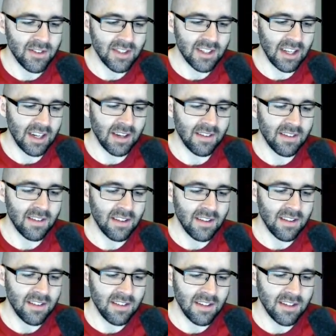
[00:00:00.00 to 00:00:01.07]
just kidding.
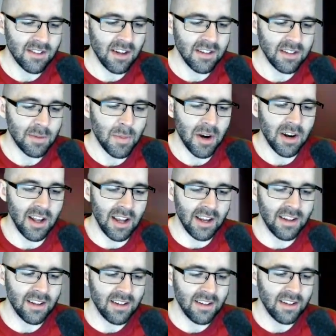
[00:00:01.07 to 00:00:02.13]
Let's call this part
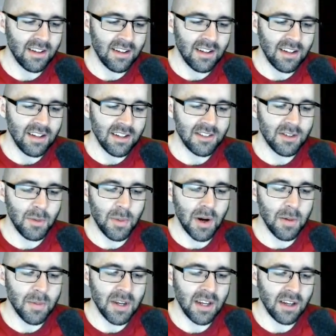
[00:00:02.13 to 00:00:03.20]
A. Let's do
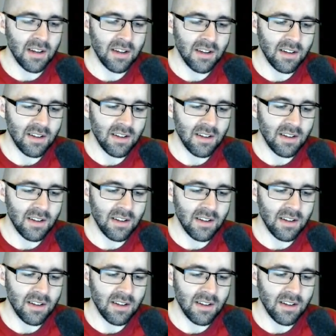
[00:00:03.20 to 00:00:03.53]
part B.